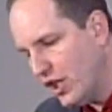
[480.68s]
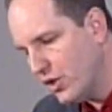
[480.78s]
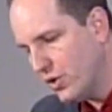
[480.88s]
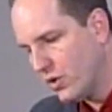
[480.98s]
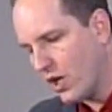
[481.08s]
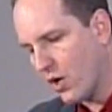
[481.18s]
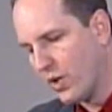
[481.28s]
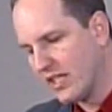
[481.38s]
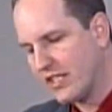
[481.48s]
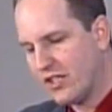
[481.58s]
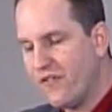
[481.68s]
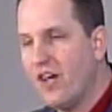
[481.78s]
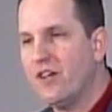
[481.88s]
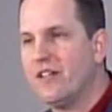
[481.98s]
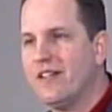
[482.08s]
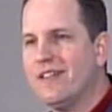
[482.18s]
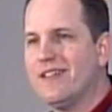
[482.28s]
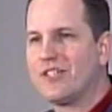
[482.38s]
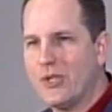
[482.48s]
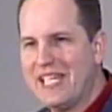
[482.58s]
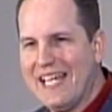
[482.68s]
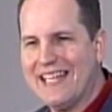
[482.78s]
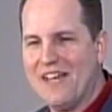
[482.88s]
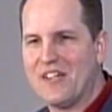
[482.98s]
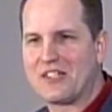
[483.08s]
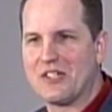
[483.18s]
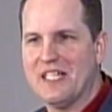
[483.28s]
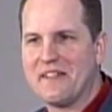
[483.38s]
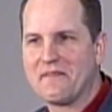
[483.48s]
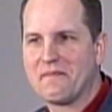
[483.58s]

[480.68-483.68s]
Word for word: you are willing to devote to attain that victory.